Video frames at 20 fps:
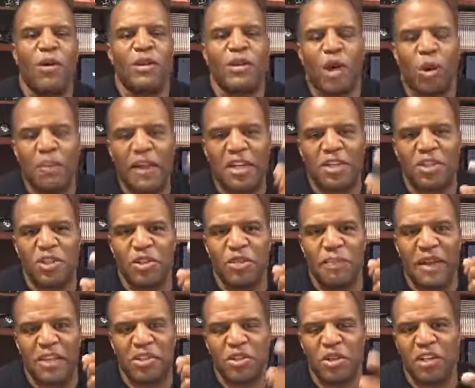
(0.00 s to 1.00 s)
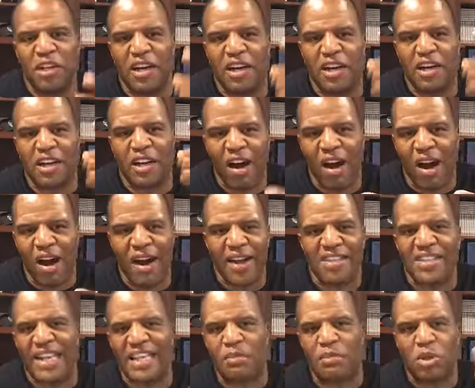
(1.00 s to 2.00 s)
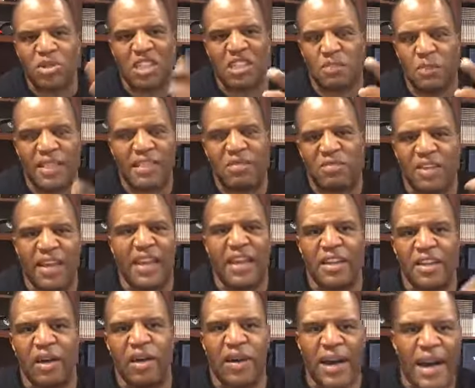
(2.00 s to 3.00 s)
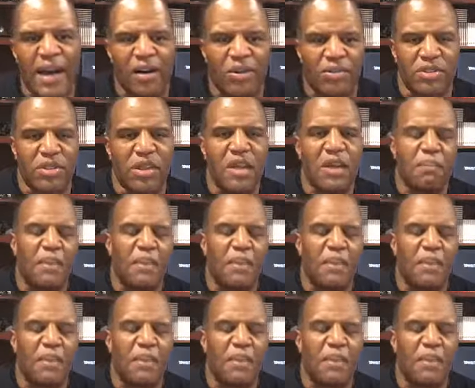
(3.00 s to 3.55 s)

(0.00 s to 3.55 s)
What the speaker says: Make sure your car is not the most expensive thing in your house.